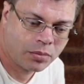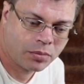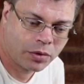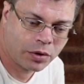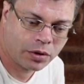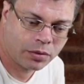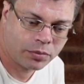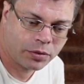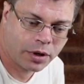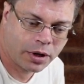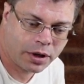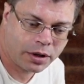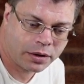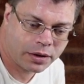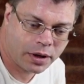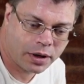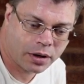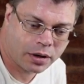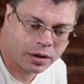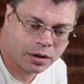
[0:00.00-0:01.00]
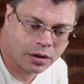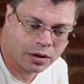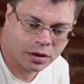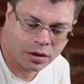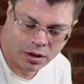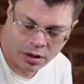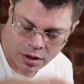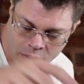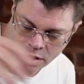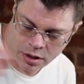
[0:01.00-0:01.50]
Put him right there.
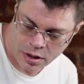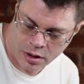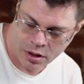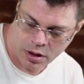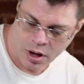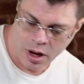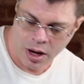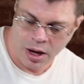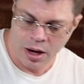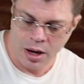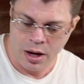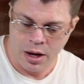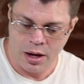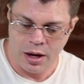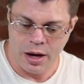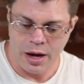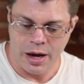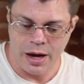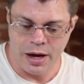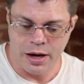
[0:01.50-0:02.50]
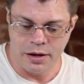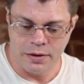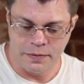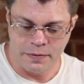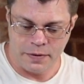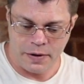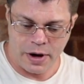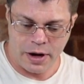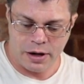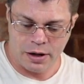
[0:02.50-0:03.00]
And
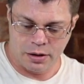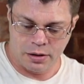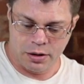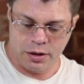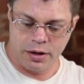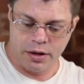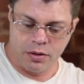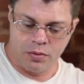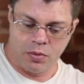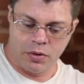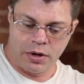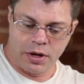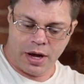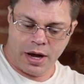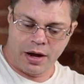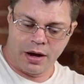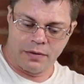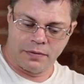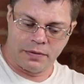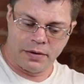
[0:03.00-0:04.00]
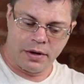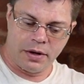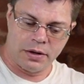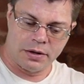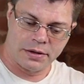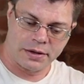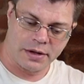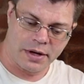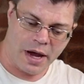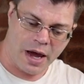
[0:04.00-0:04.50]
finally, we have the
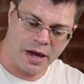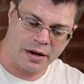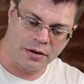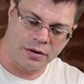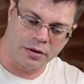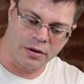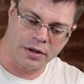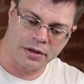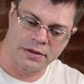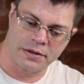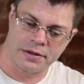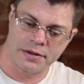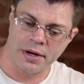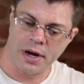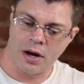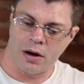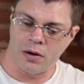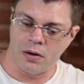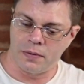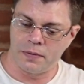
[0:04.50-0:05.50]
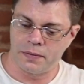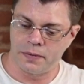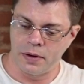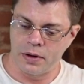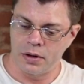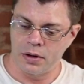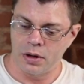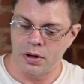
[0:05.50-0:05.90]
scanner itself.